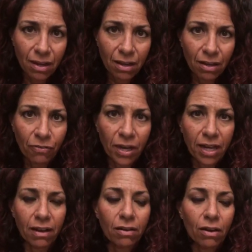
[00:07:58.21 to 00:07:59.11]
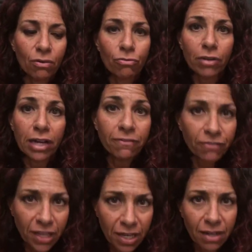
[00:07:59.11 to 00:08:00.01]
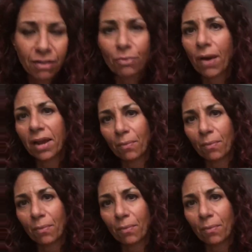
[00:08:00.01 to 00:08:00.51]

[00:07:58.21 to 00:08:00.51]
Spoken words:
if we can refeed the right